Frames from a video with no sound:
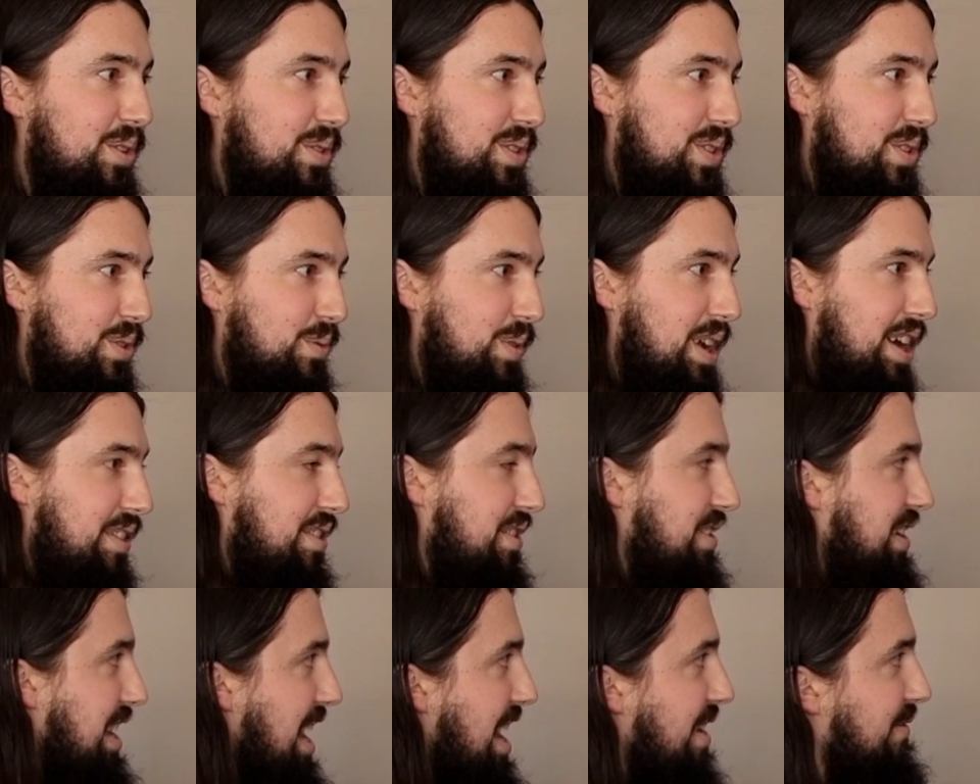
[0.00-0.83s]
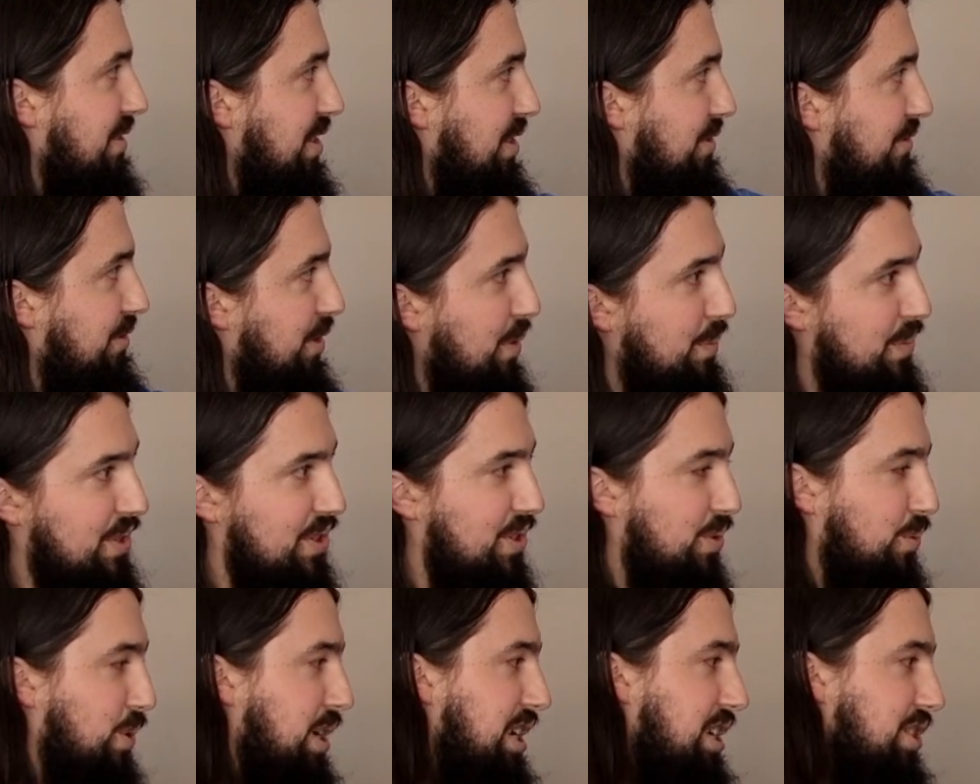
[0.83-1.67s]
so rather than having to flip a
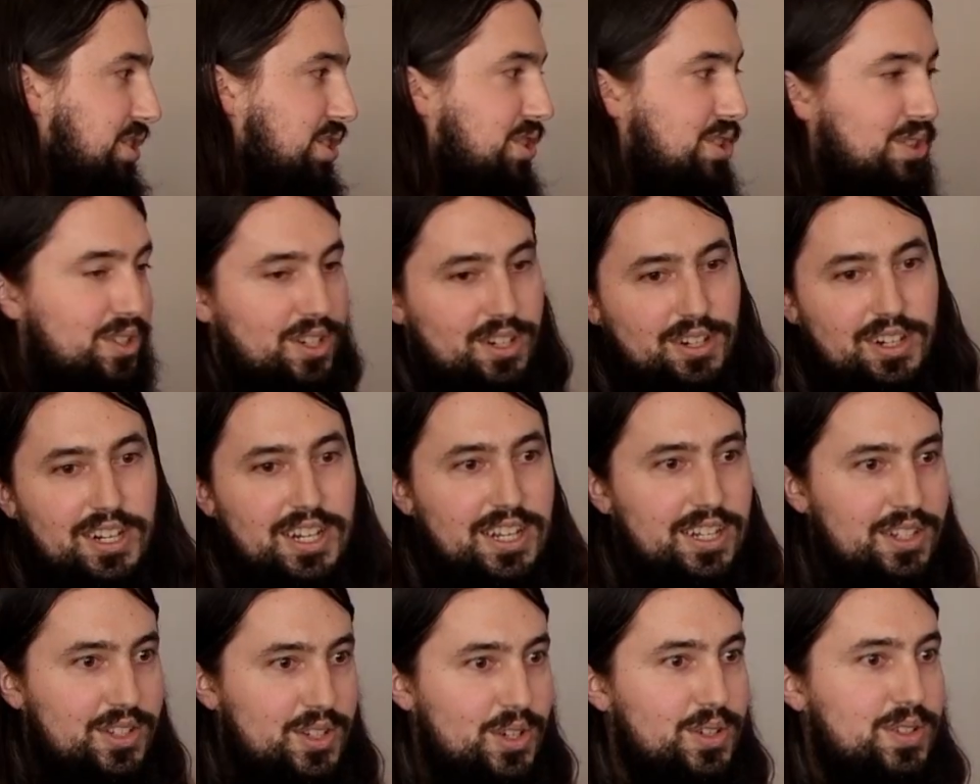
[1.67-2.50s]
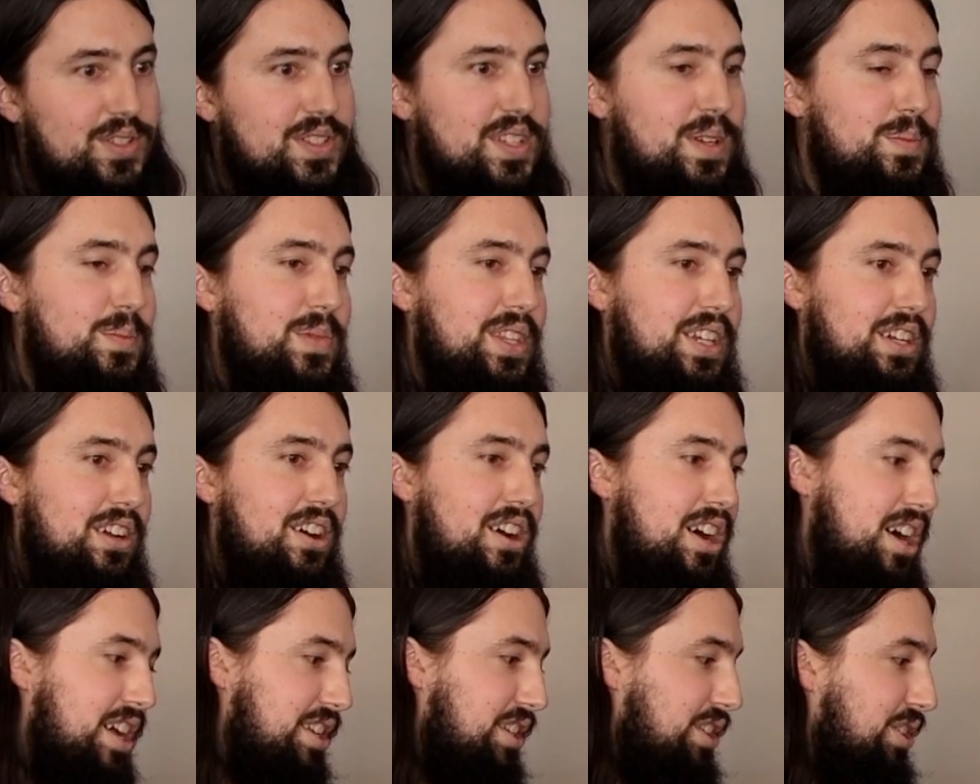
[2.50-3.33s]
switch or turn something
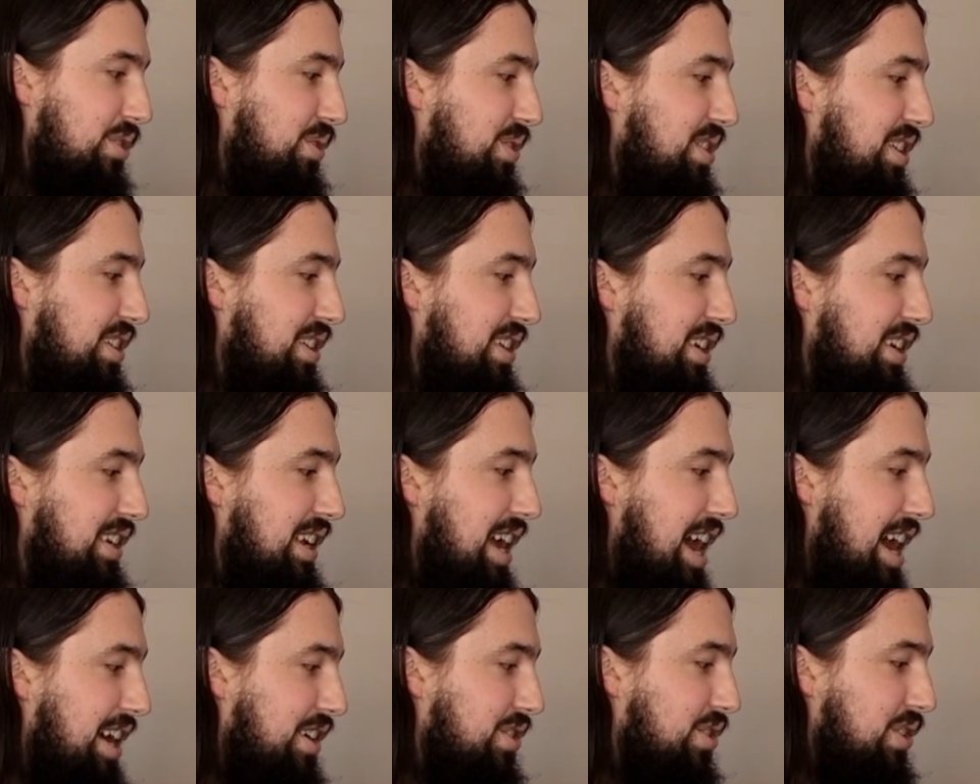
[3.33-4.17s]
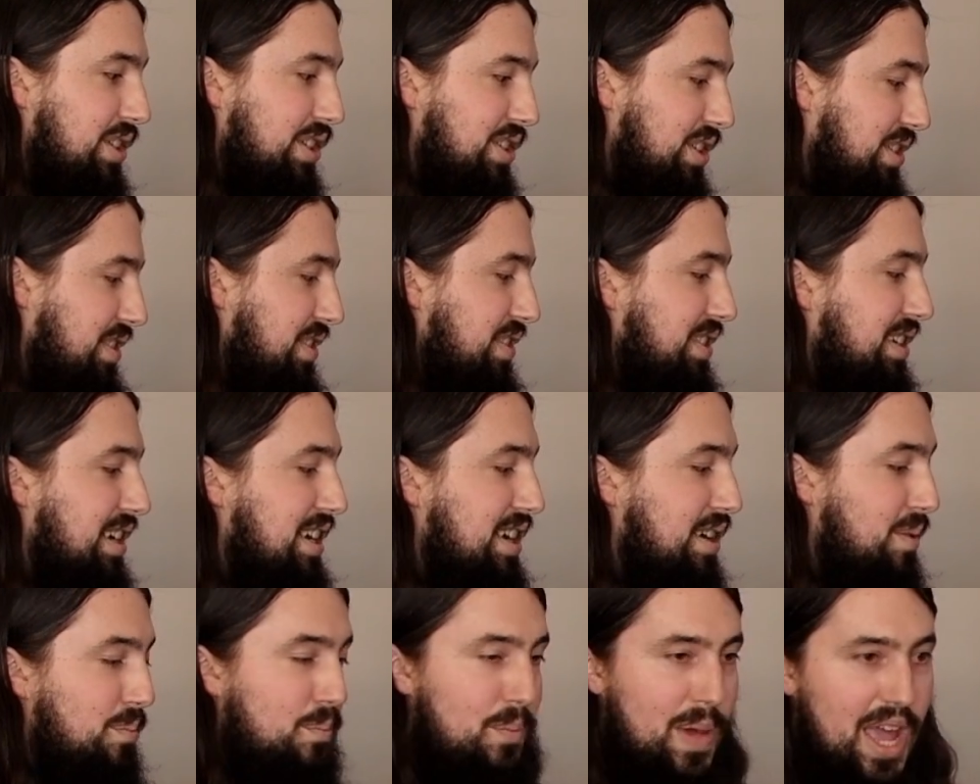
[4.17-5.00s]
on, you can actually just
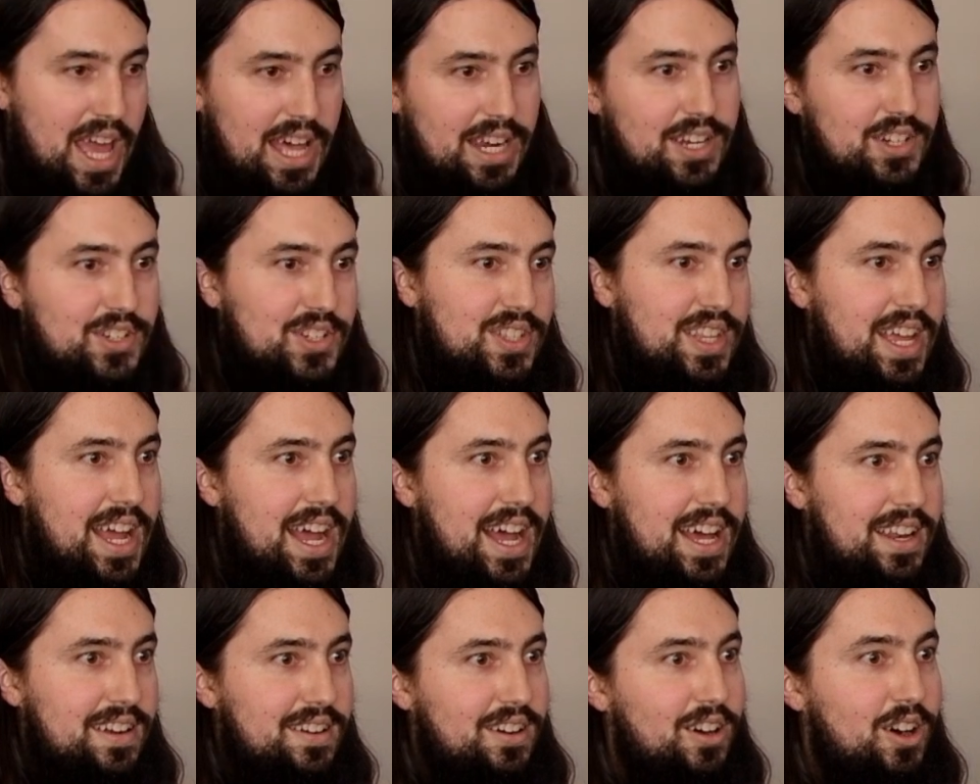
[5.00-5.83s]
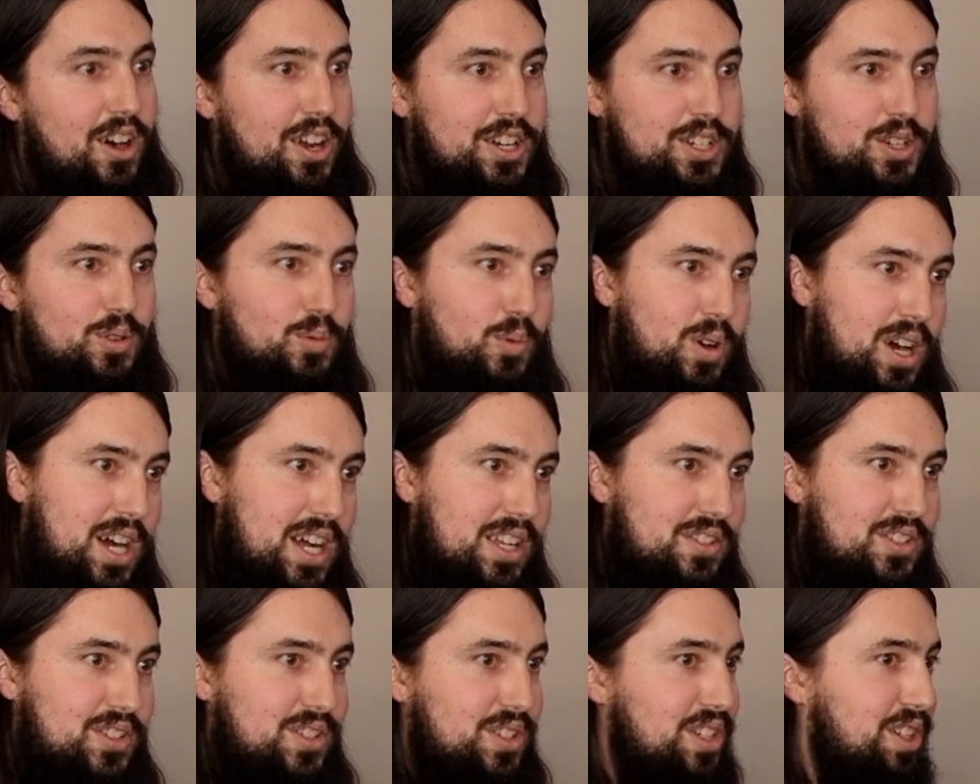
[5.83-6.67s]
manage that on your watch.